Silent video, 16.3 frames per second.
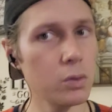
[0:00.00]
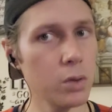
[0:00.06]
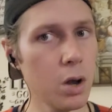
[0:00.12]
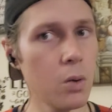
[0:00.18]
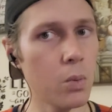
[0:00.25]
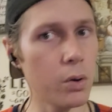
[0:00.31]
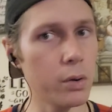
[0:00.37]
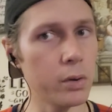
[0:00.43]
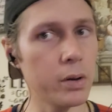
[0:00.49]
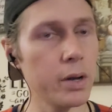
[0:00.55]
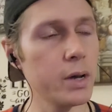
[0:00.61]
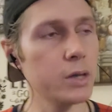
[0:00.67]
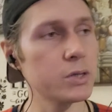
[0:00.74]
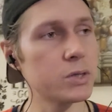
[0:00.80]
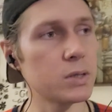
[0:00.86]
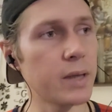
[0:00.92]
lower
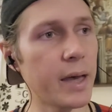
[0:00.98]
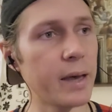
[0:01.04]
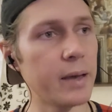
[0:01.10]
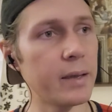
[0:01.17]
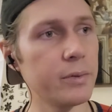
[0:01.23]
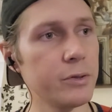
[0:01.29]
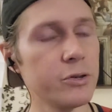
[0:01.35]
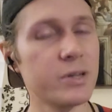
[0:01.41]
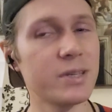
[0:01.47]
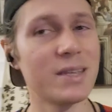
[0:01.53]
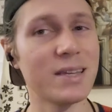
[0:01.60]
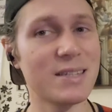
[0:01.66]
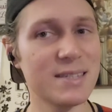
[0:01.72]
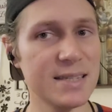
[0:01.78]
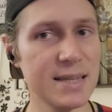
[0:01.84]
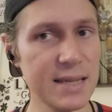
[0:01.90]
so that you can
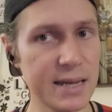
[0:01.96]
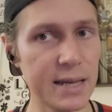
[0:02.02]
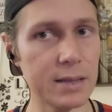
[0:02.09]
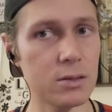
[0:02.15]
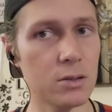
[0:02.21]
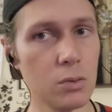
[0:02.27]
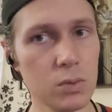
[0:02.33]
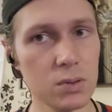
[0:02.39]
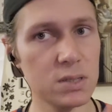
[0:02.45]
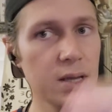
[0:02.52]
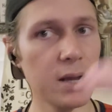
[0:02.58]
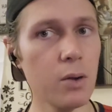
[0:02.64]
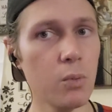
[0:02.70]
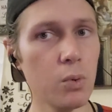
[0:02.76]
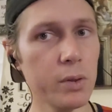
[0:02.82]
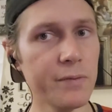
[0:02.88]
exceed it. Don't set
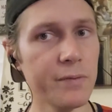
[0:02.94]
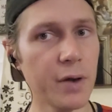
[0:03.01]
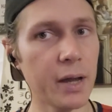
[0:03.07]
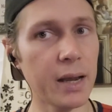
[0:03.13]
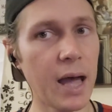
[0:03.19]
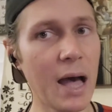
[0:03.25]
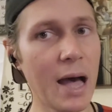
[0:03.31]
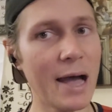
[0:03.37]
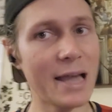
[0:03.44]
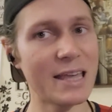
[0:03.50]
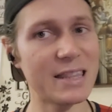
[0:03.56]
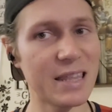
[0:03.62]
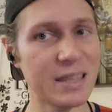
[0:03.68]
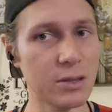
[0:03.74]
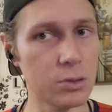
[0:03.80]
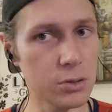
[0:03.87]
it really fucking high
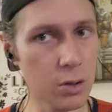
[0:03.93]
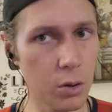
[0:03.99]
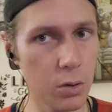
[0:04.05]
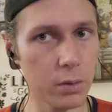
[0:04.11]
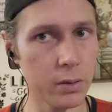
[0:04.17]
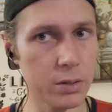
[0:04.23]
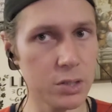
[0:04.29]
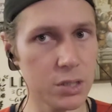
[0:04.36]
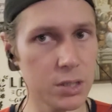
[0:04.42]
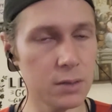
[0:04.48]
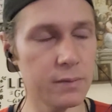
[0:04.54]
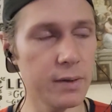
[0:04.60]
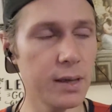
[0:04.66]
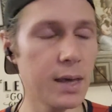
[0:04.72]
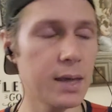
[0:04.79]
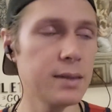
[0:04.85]
and then you don't
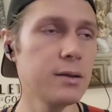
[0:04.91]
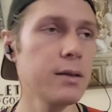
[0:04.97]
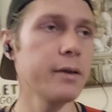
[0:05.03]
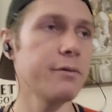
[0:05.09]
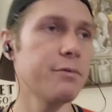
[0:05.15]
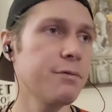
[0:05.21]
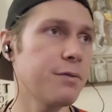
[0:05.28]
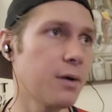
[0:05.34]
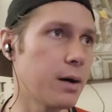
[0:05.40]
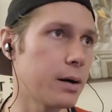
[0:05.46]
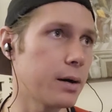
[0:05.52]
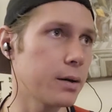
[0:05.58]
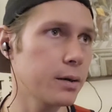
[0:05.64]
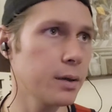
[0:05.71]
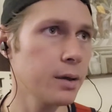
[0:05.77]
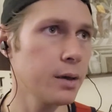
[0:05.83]
achieve it and you're like,
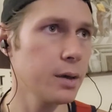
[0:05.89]
fuck.